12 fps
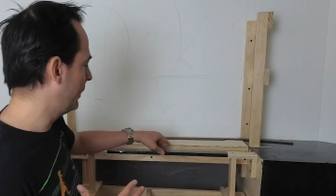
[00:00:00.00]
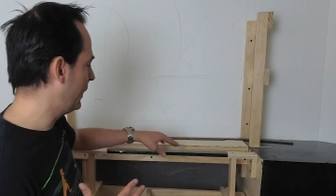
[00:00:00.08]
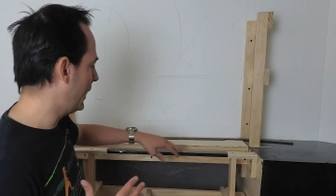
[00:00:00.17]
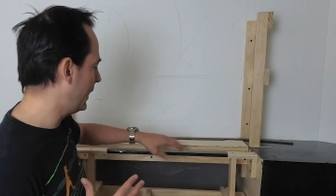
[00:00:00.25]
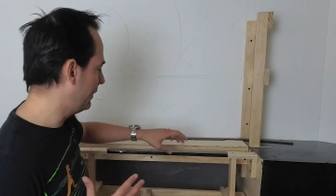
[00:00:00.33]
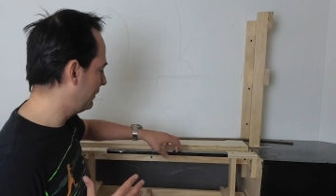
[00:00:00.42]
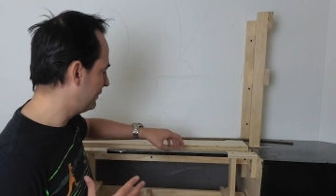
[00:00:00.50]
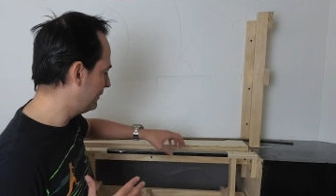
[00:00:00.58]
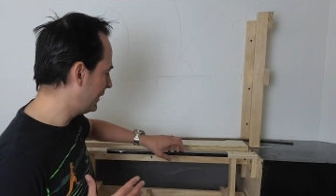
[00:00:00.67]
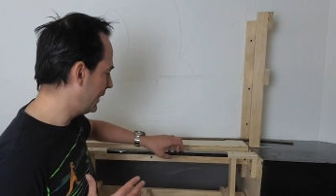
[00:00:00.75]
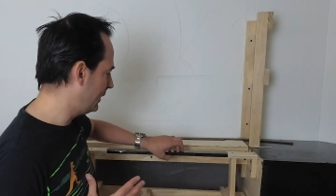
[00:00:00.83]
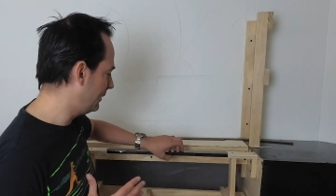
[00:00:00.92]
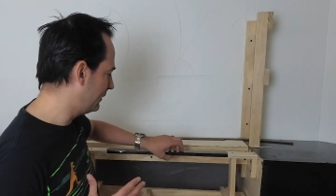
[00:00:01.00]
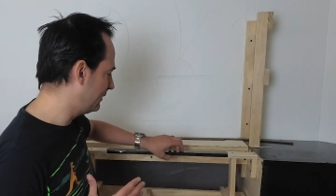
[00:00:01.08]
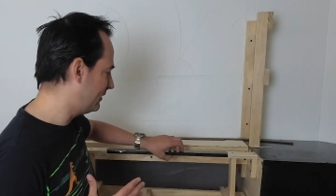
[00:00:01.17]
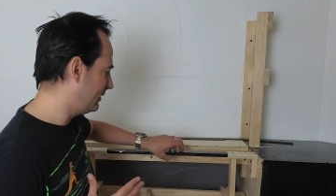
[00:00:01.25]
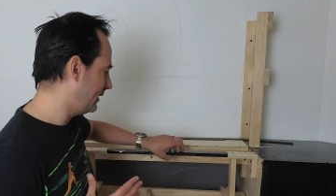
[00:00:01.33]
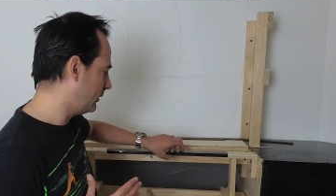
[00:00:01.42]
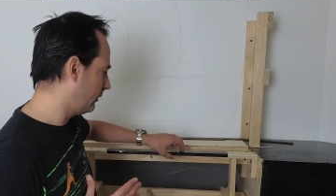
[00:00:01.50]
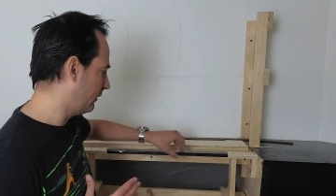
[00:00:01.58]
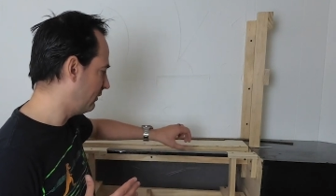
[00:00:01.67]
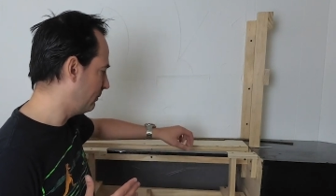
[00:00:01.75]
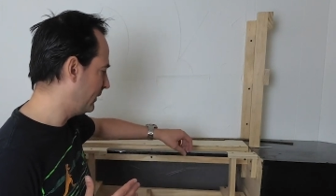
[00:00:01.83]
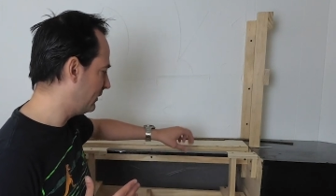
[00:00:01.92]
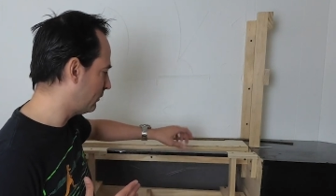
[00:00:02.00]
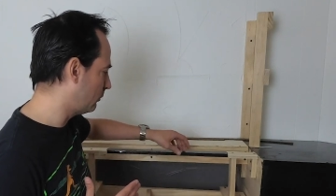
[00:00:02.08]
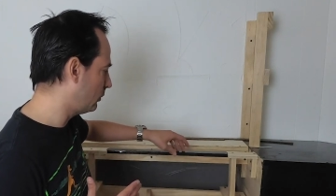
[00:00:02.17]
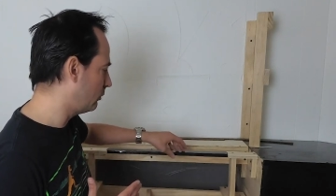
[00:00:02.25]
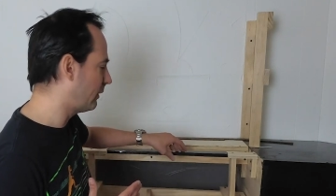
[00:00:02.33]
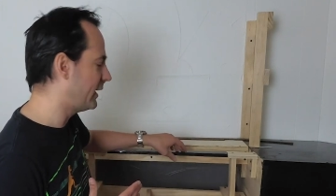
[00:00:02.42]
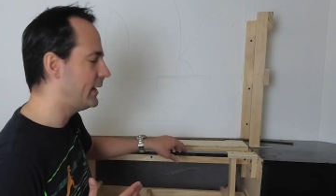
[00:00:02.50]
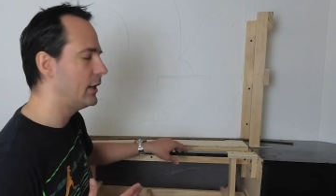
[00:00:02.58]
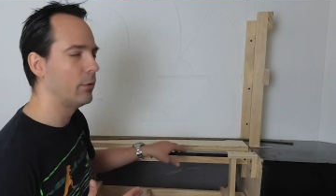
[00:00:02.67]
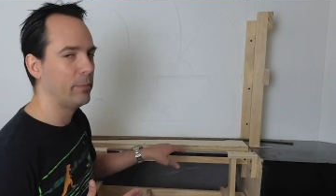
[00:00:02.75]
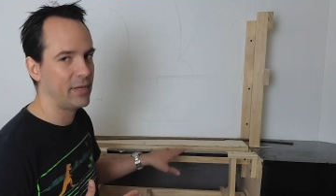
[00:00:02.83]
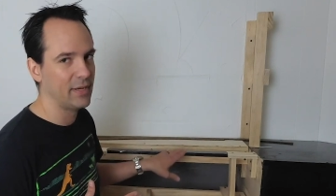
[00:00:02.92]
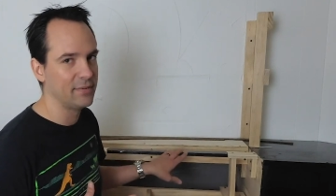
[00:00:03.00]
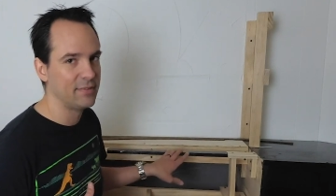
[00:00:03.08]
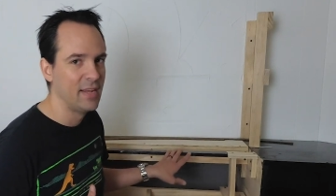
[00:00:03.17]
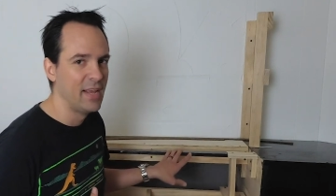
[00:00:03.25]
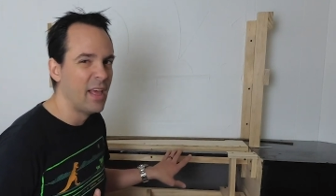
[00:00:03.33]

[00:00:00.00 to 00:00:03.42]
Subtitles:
ahead and stained and sealed this piece of wood right here because